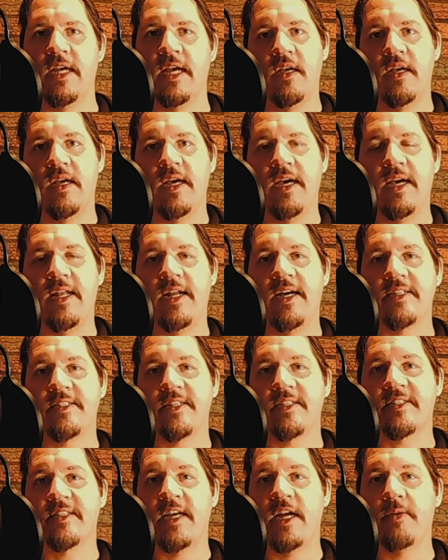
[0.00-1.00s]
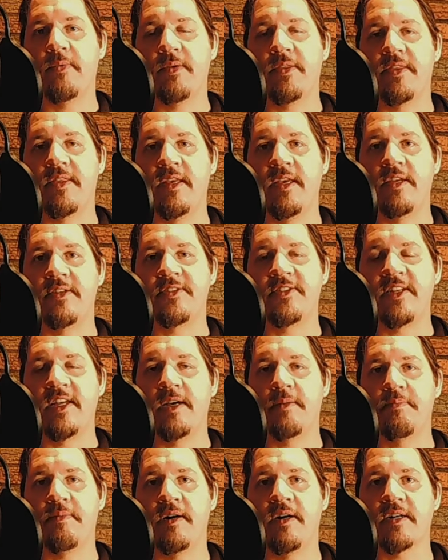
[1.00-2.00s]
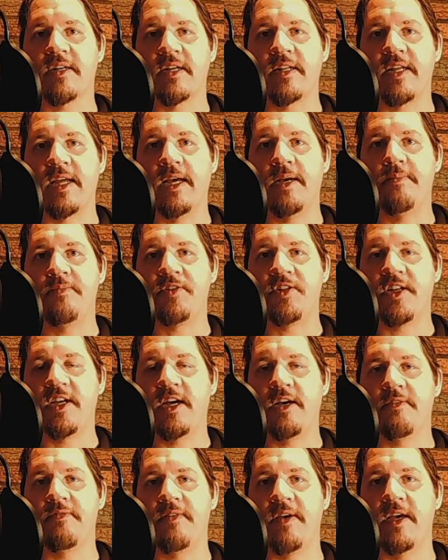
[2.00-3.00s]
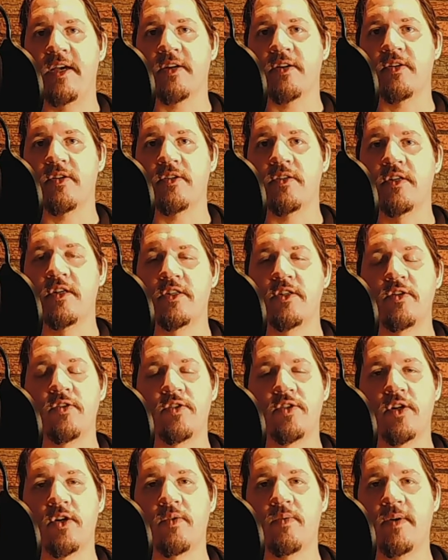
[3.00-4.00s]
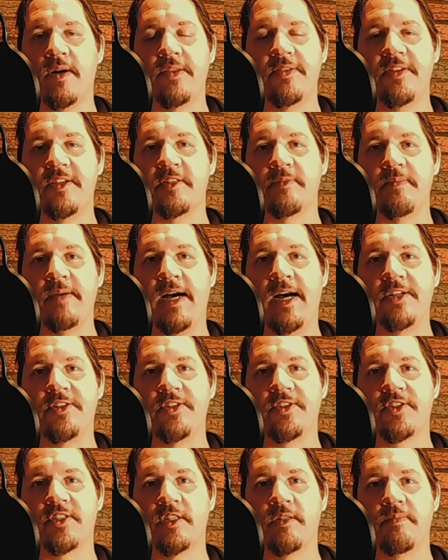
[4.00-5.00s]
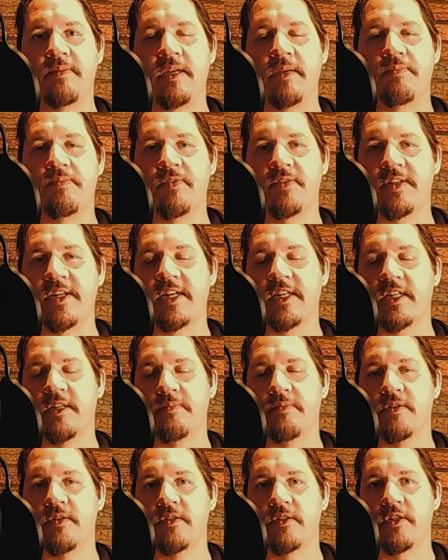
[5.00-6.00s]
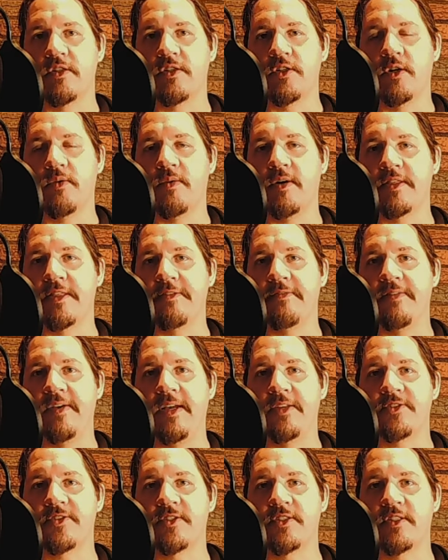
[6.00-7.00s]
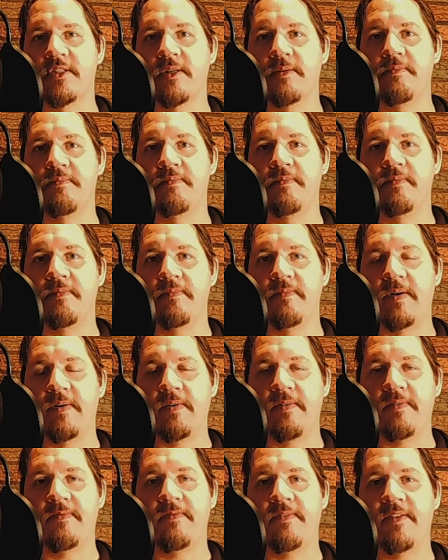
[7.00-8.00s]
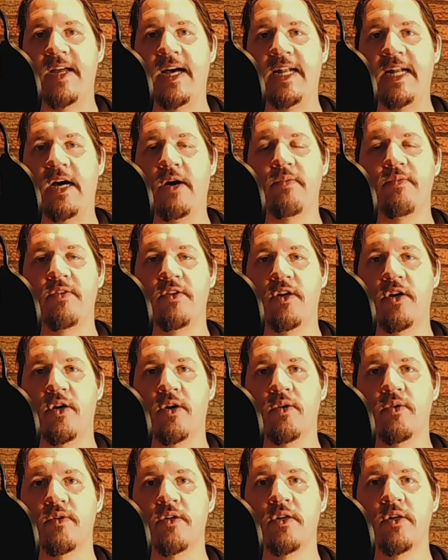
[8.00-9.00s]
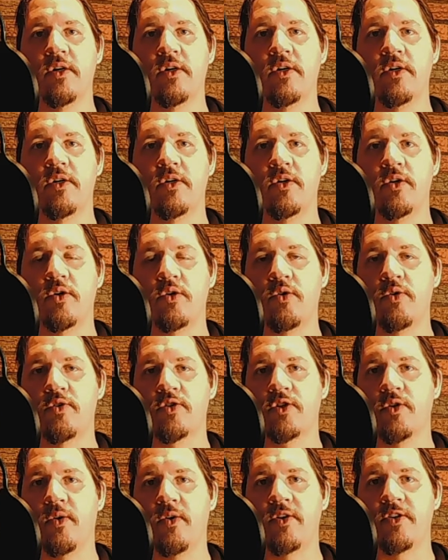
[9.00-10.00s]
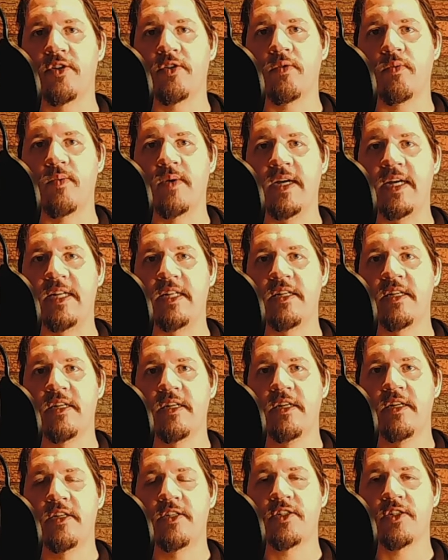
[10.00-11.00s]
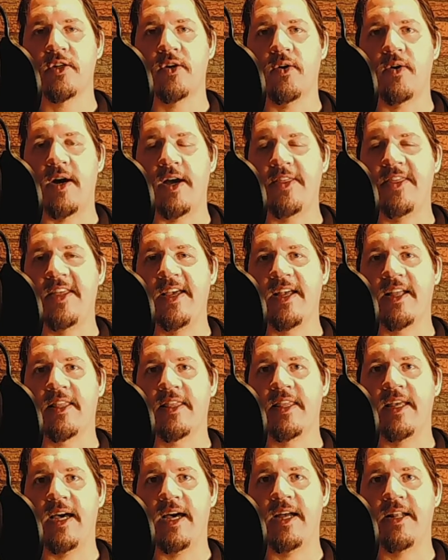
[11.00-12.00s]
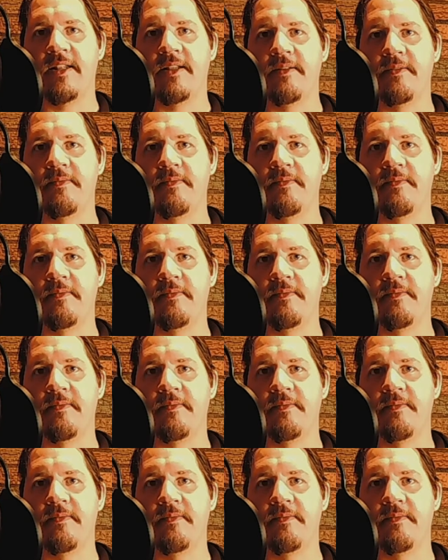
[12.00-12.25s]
And as I said with the CM Punk and MJF angle, you don't want these matches to be predictable. You don't want the fans to flat out know who's going to win. So I think that